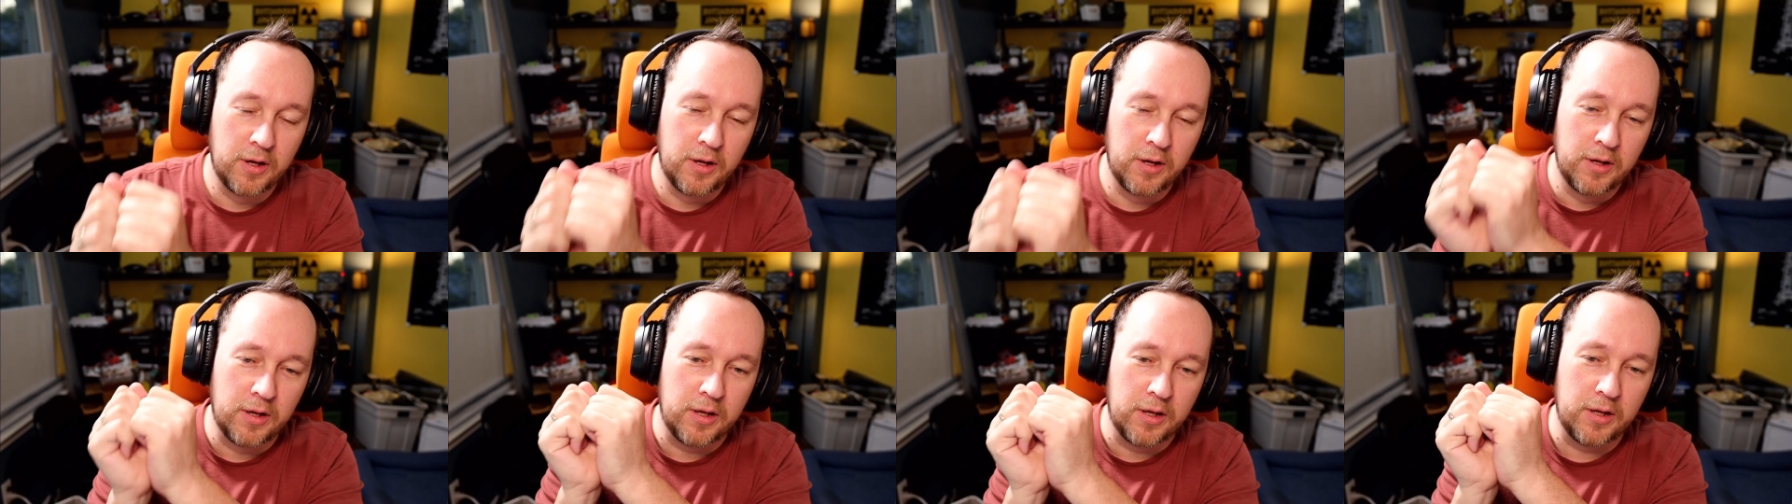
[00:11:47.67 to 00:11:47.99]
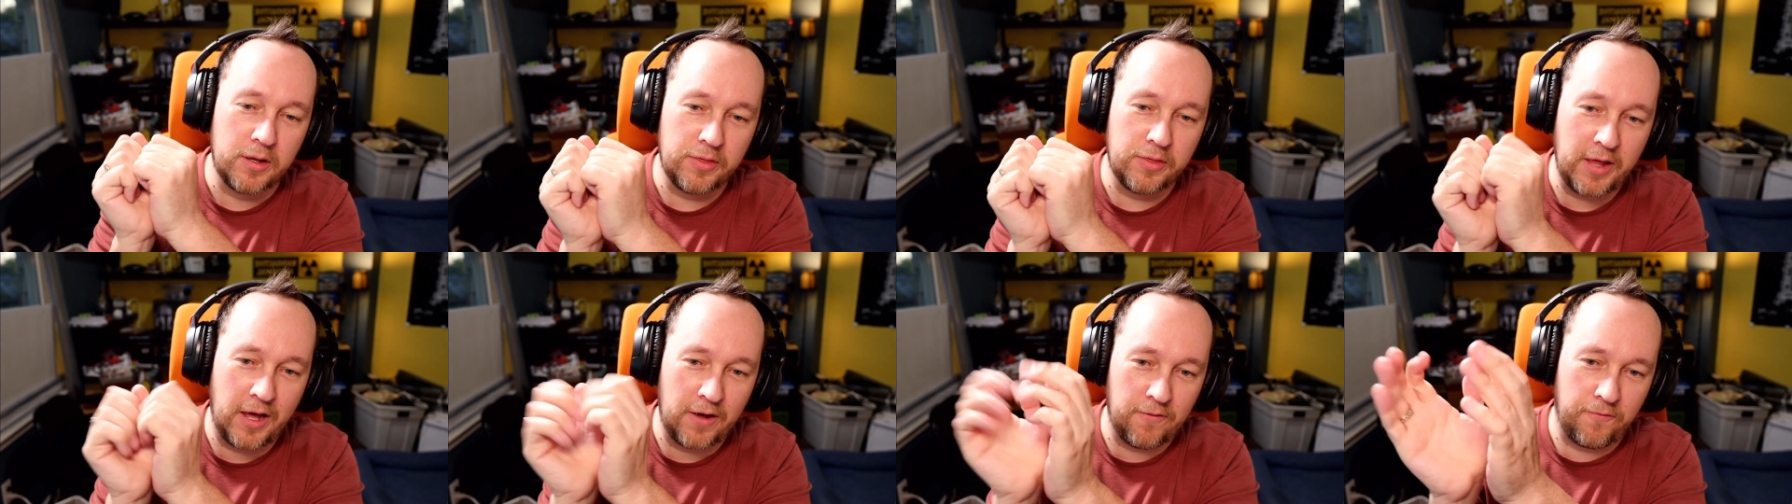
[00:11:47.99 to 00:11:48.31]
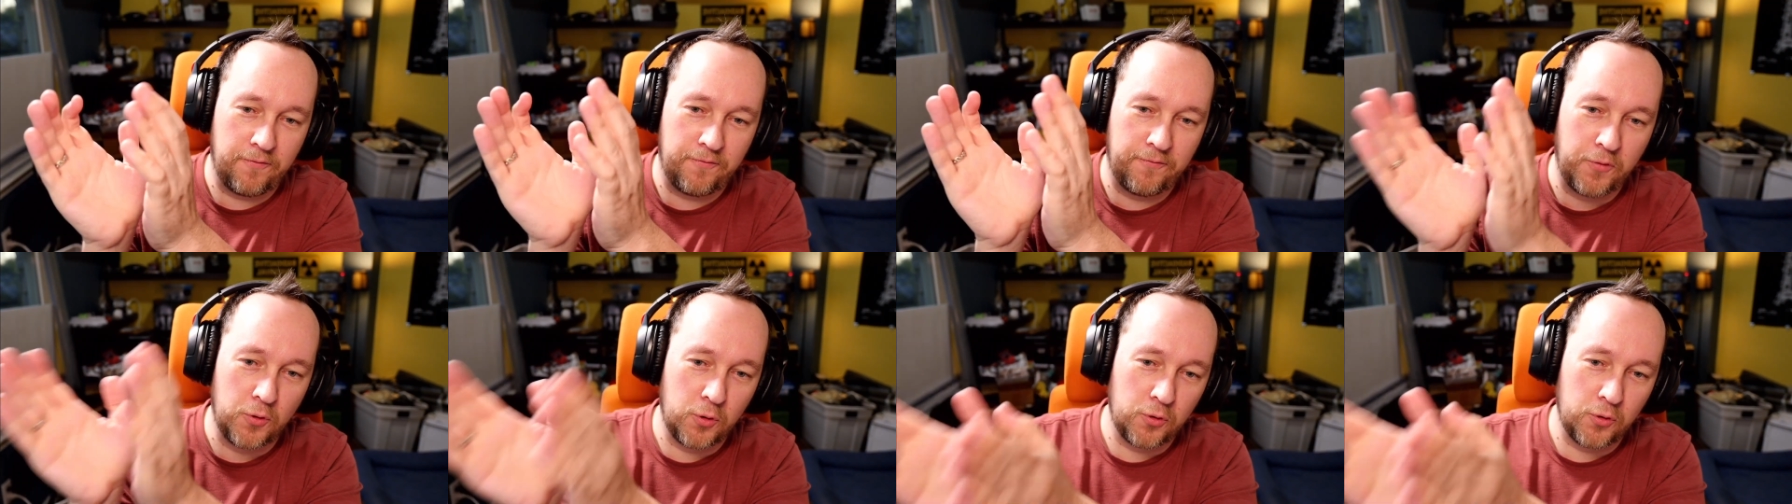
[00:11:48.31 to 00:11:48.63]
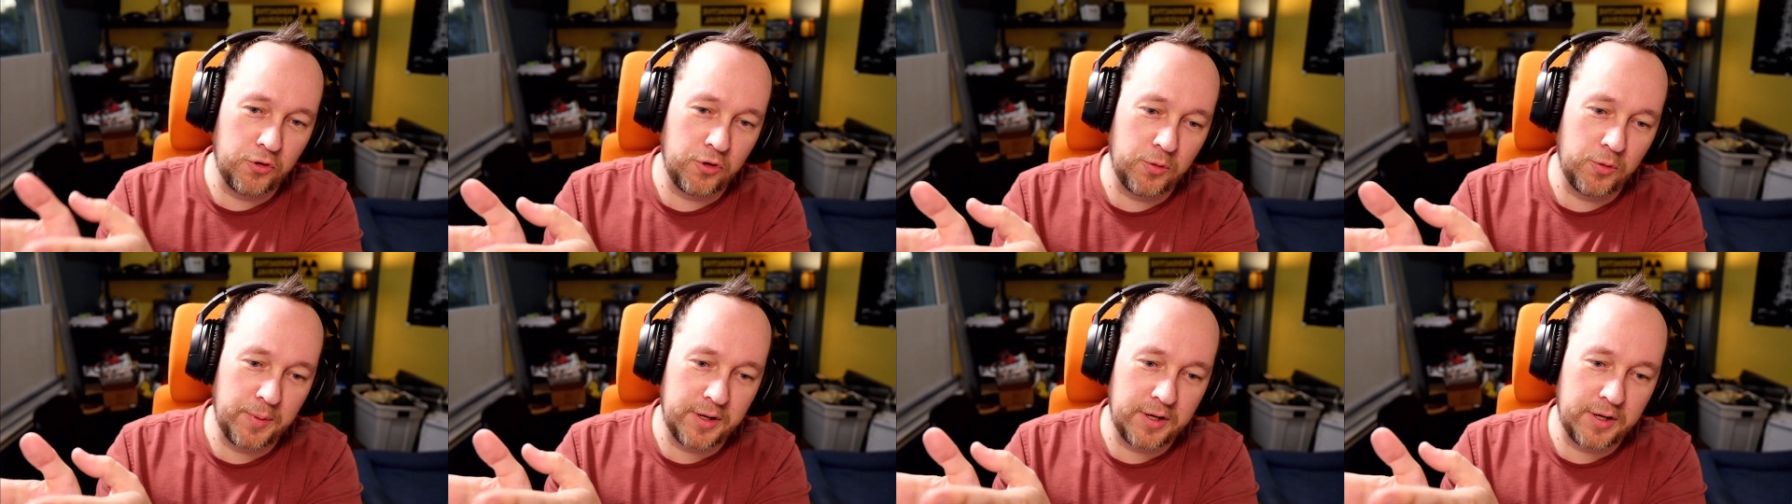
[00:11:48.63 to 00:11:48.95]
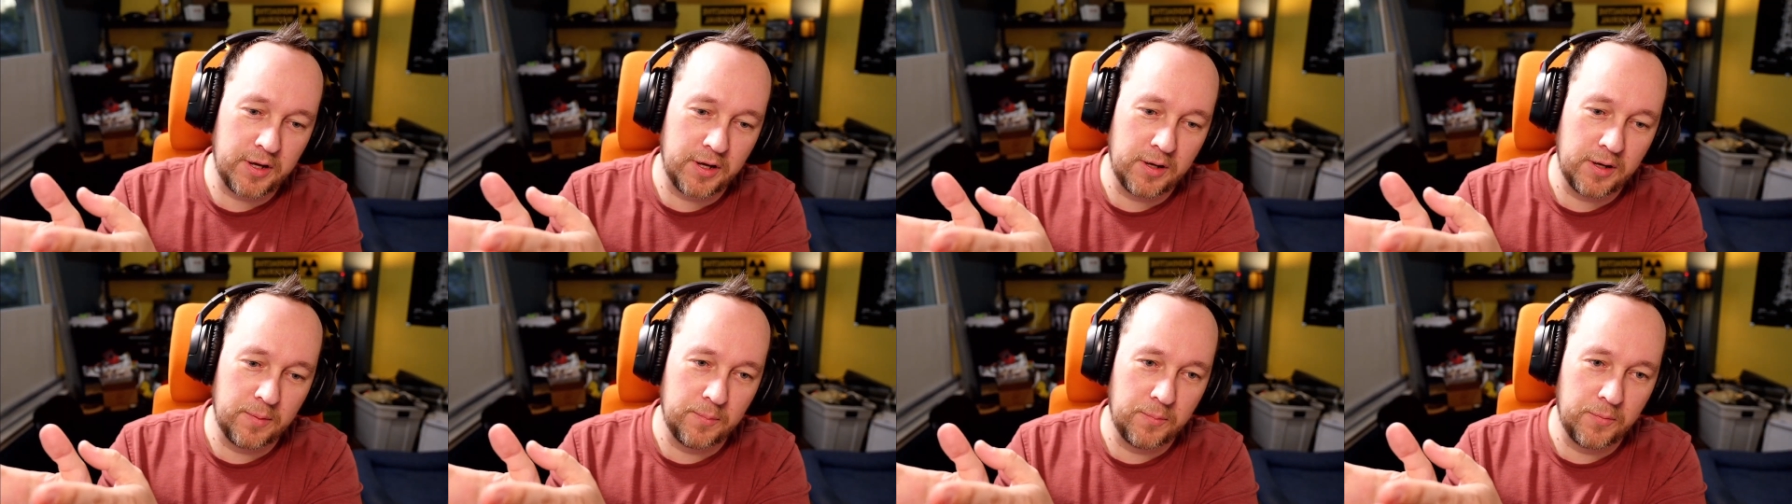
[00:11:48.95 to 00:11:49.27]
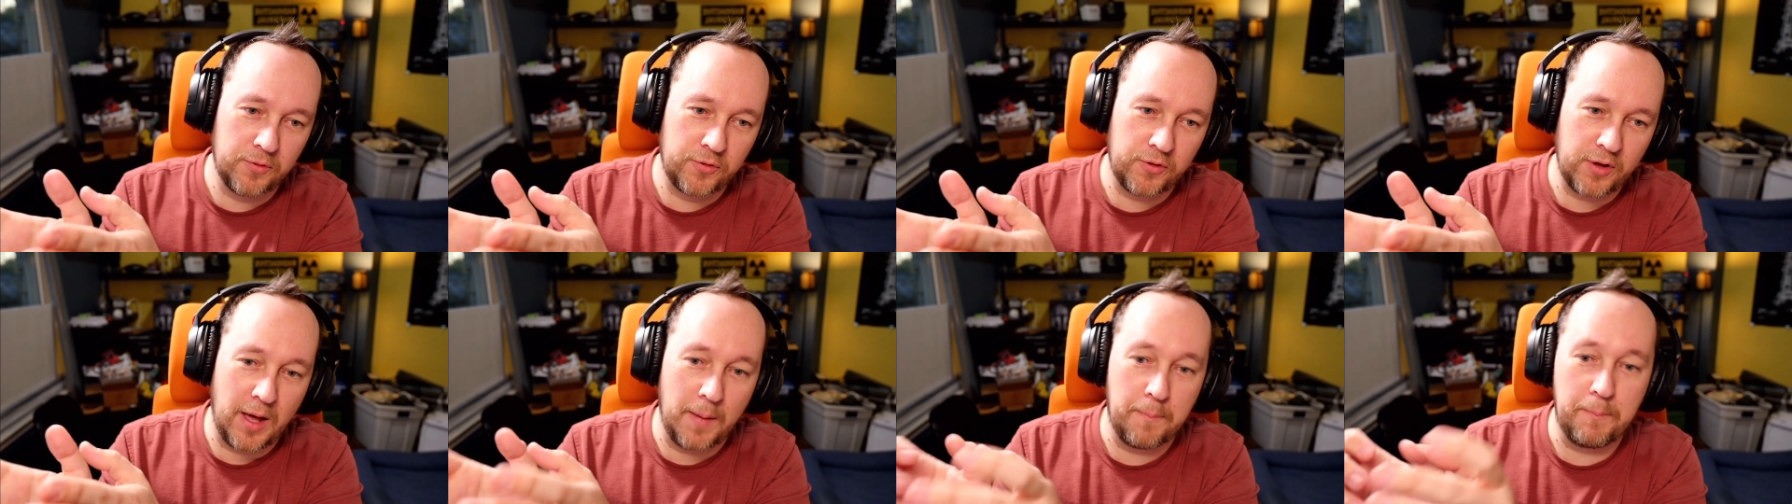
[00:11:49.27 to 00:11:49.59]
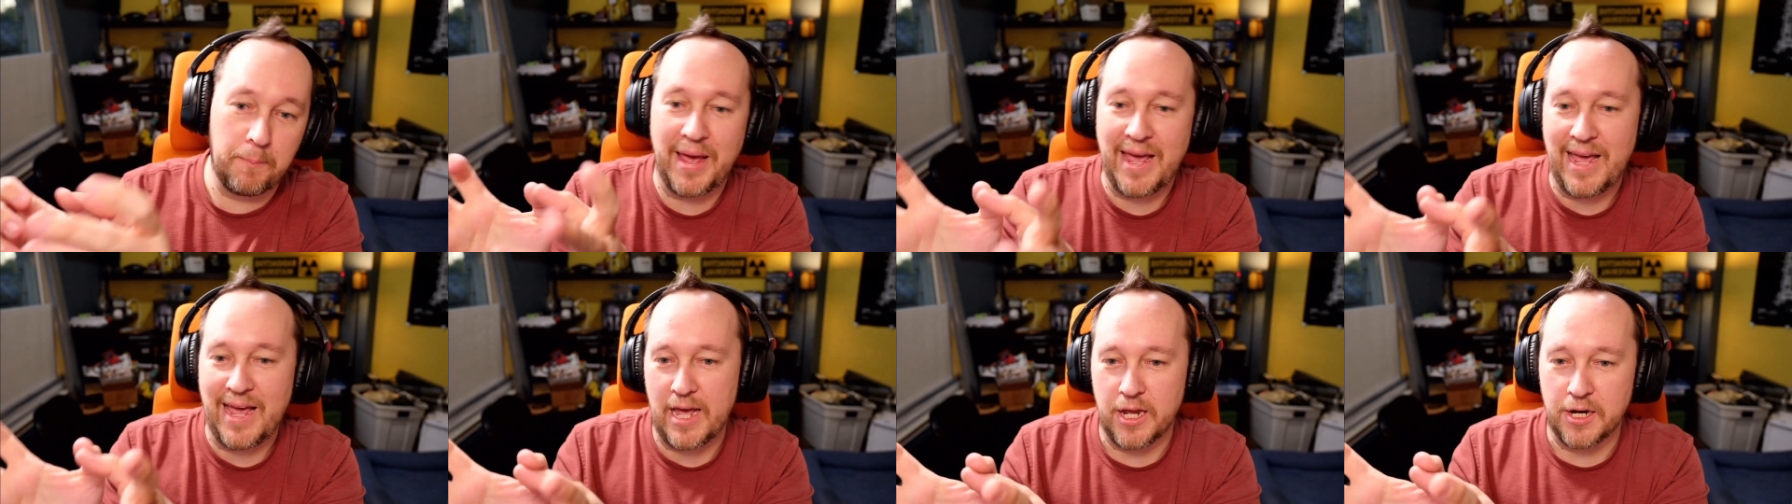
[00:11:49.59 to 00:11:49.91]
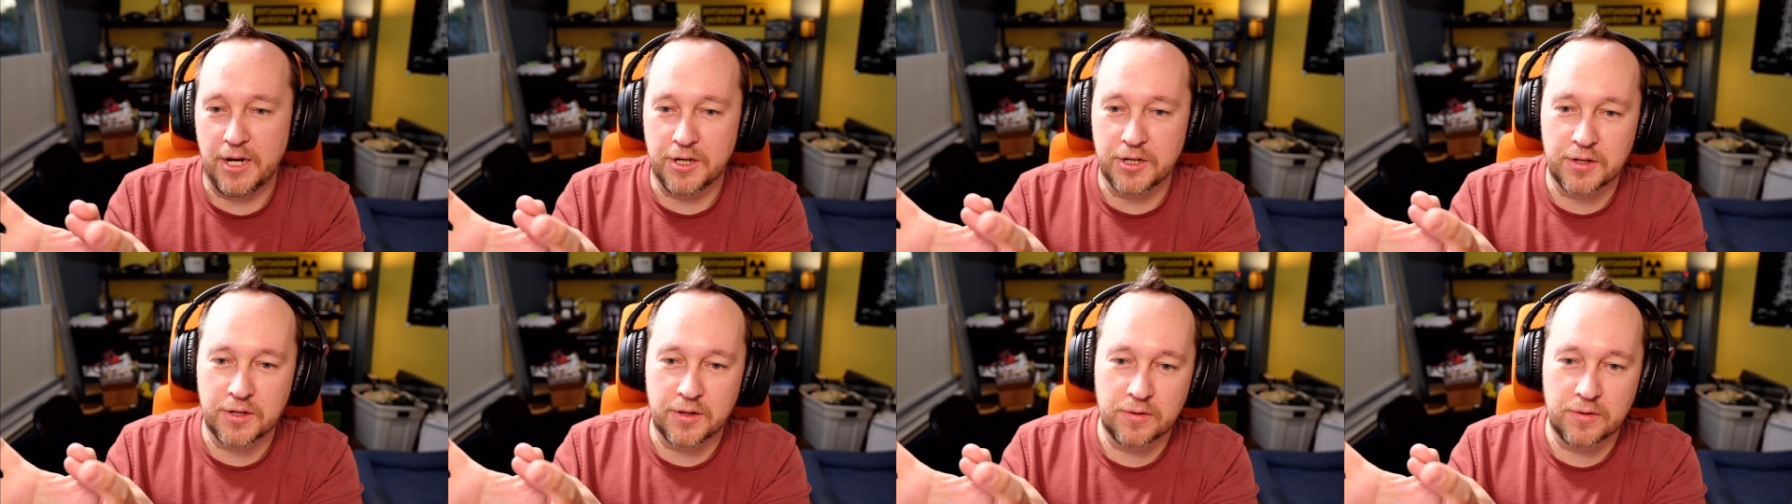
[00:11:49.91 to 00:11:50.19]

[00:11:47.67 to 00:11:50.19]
that folder becomes a band,